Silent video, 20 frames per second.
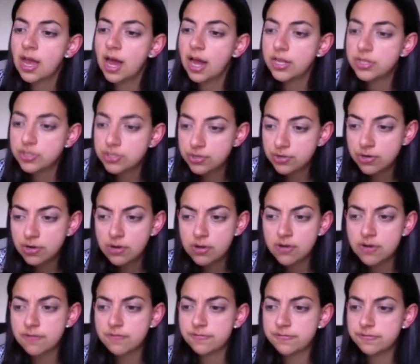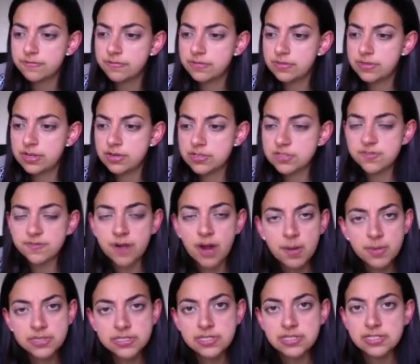I do know of there's
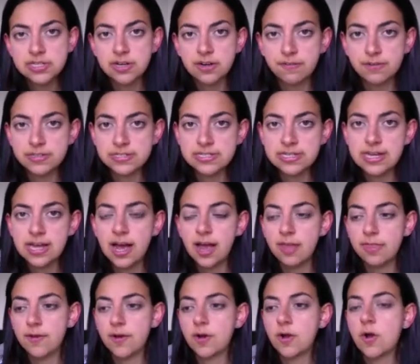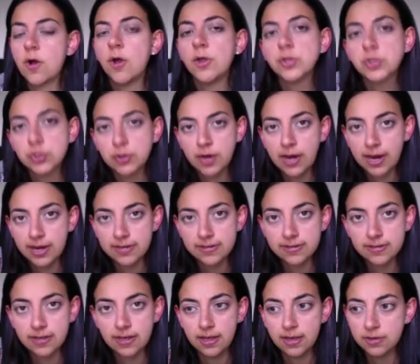pharmacies that obviously either
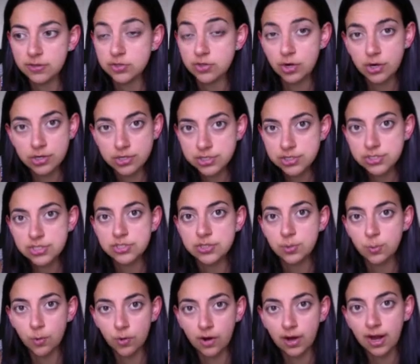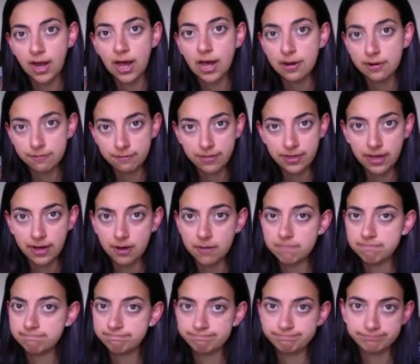contract doctors to work out of
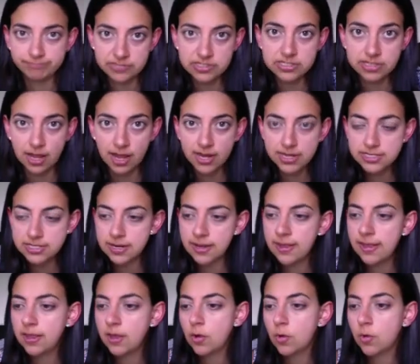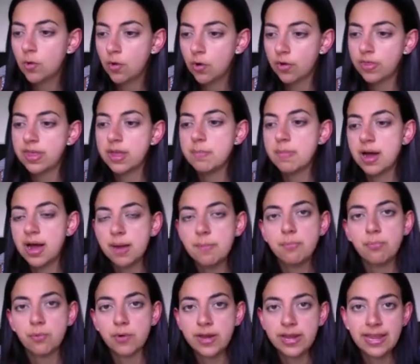their site, or they
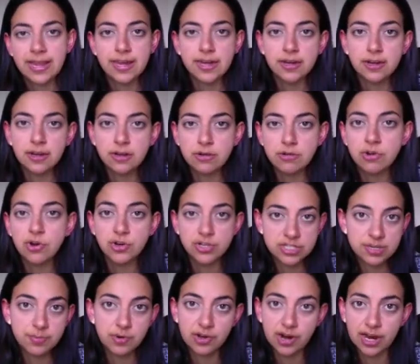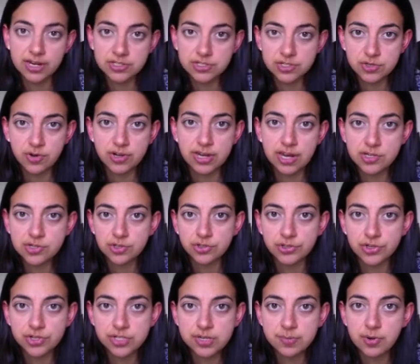might bring in nurse immunizers, credentialed
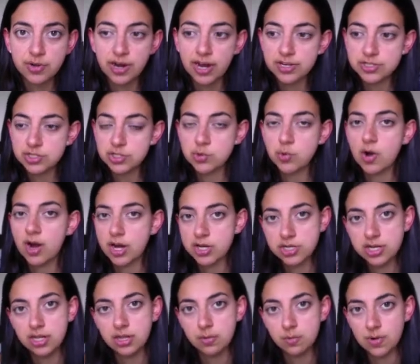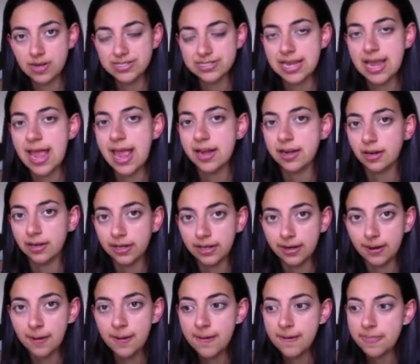nurse immunizers, who are actually the ones
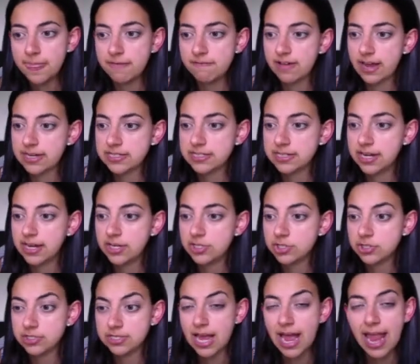handling the vaccinations.